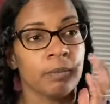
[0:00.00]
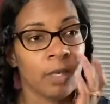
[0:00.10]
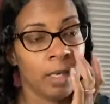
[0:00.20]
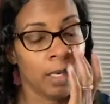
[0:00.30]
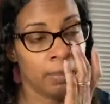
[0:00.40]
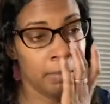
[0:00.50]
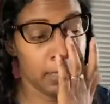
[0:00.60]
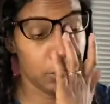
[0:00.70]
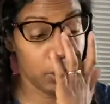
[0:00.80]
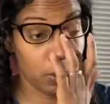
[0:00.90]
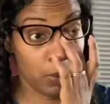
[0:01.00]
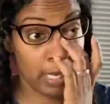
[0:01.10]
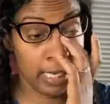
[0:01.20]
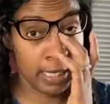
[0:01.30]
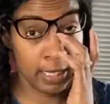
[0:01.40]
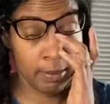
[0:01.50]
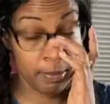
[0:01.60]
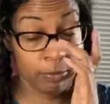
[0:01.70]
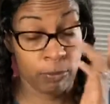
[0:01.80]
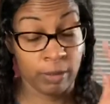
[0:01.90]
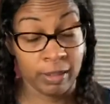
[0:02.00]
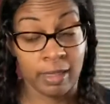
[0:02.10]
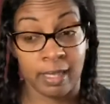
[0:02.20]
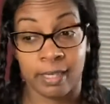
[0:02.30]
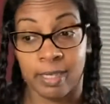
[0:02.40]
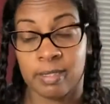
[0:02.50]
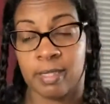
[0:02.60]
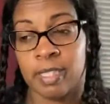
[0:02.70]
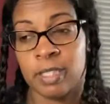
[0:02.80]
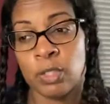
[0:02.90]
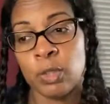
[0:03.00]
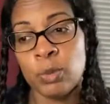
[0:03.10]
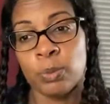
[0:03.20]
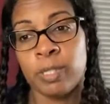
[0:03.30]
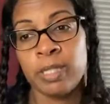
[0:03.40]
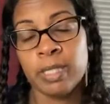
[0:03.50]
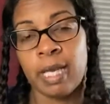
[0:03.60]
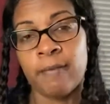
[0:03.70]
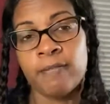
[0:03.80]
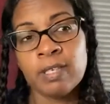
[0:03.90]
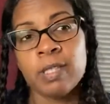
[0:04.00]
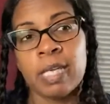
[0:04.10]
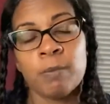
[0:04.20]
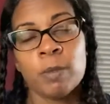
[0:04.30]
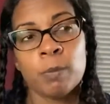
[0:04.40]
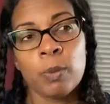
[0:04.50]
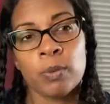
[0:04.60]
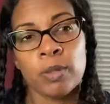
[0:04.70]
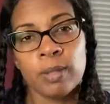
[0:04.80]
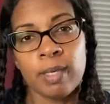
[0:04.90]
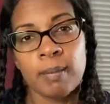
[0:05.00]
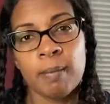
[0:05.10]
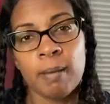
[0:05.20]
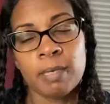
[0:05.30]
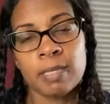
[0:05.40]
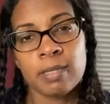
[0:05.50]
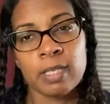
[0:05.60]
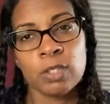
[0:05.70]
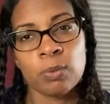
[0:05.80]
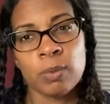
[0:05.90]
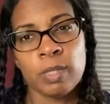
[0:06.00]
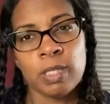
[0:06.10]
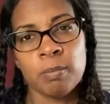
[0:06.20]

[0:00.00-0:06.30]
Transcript: And so I am really kind of excited to read it. I feel like with both of them, I'm excited to read it